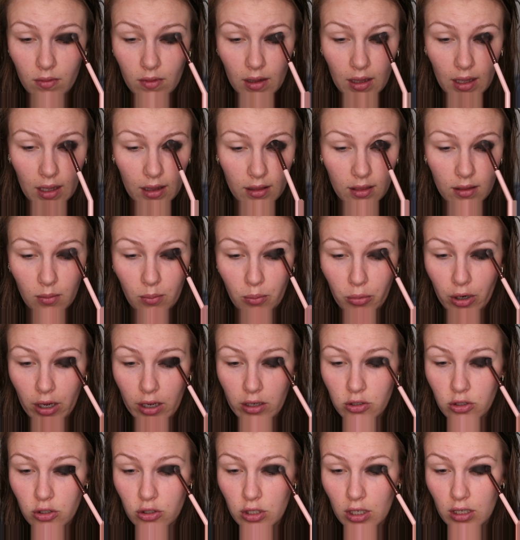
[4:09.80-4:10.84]
hit the
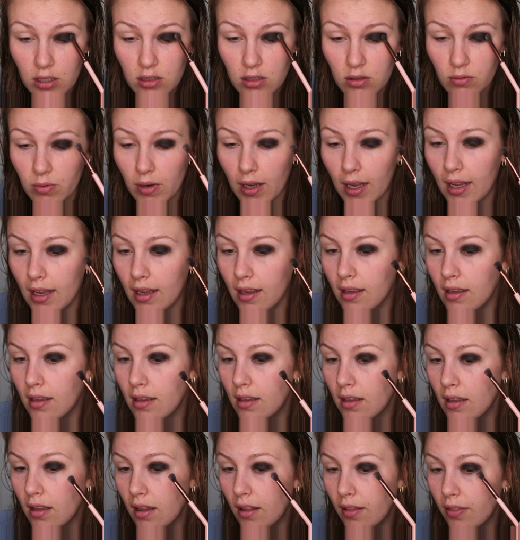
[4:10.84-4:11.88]
brush just right,
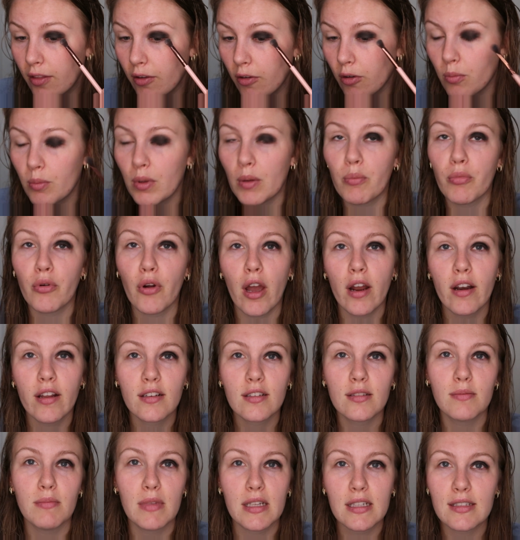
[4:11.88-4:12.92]
there will be
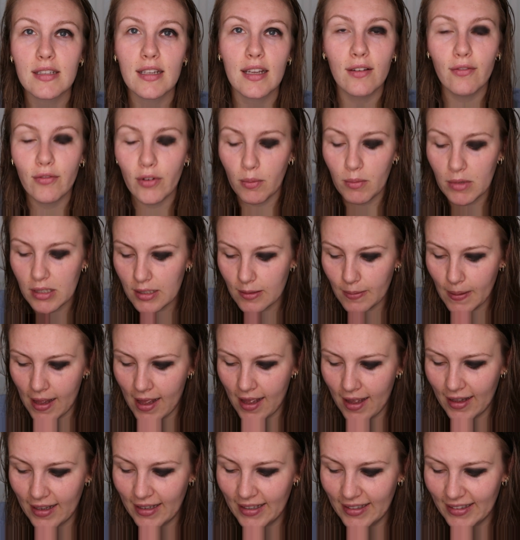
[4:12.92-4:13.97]
product missing from
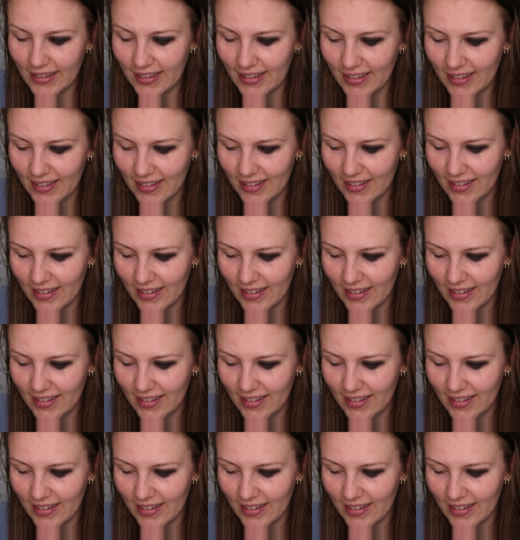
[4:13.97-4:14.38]
a